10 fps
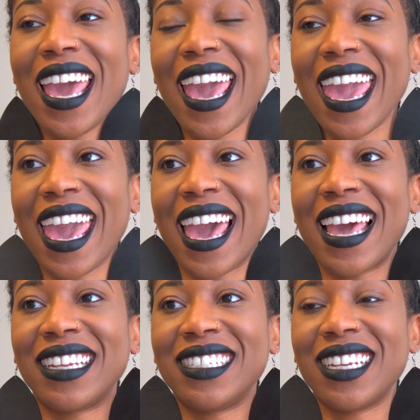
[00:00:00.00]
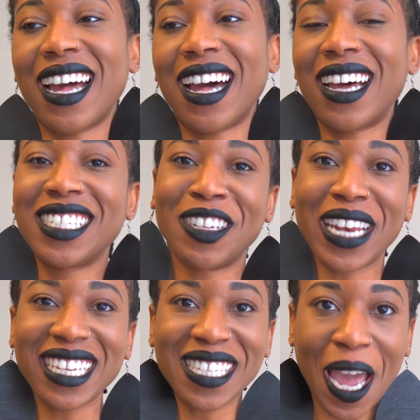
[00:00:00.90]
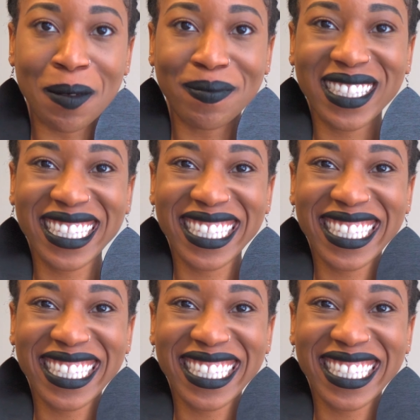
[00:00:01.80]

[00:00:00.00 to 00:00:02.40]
and till next time.